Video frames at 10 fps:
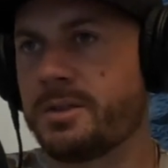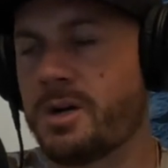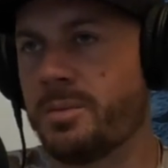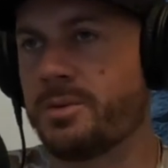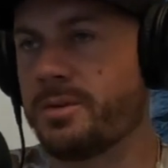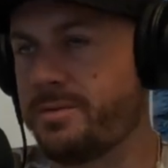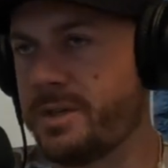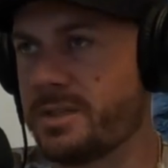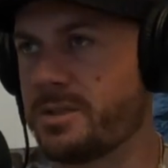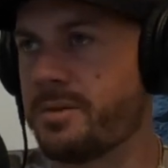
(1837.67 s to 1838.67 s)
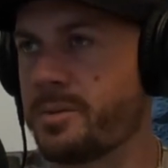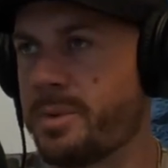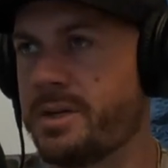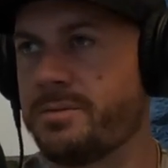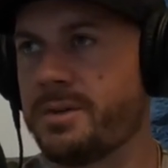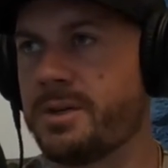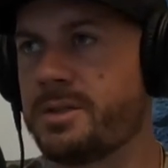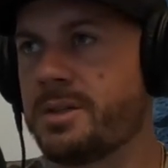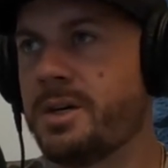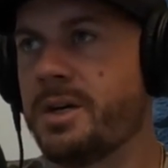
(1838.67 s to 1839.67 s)
couple of the fins off the
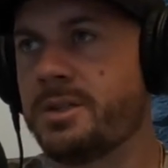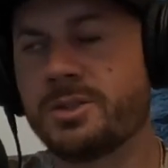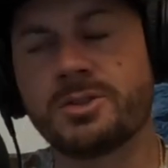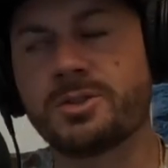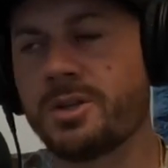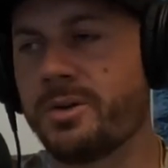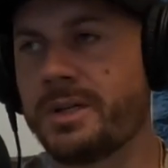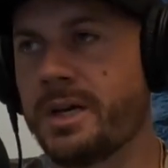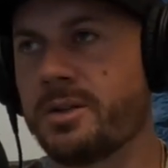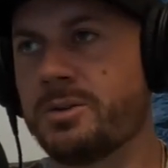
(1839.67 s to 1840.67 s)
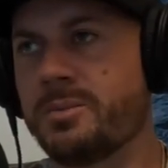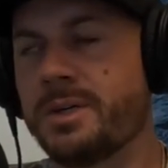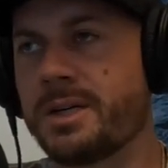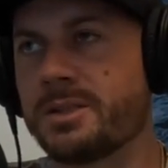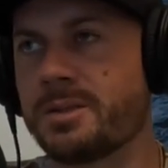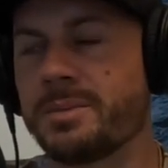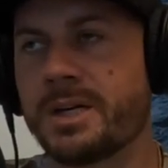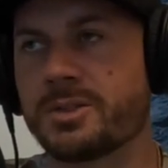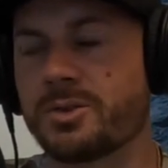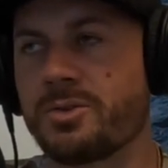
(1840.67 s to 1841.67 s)
pinfish just to slow it down a little bit because them
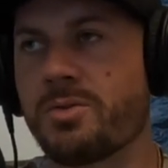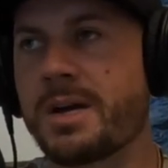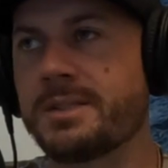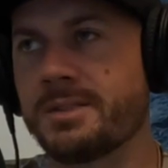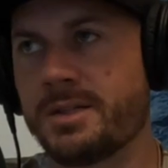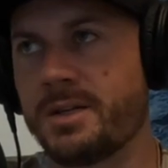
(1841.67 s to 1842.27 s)
things are crazy.